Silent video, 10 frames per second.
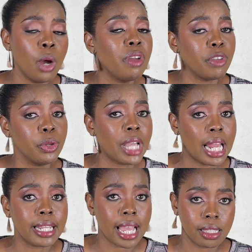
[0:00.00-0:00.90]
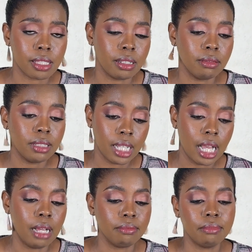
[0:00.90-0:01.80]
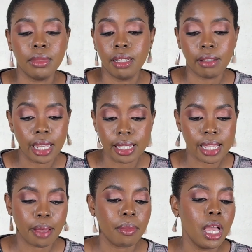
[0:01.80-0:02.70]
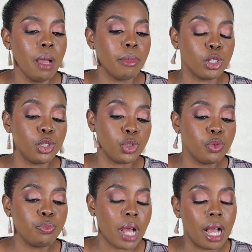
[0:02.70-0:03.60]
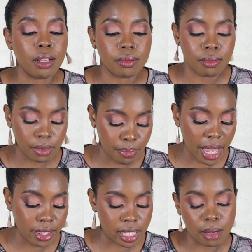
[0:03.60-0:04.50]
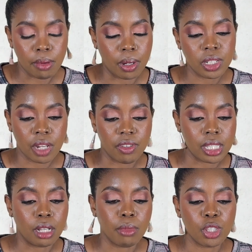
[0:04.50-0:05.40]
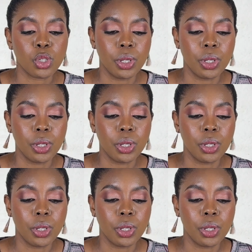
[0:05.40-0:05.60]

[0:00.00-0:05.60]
However, you can cancel anytime, but you do pay the same amount every single month.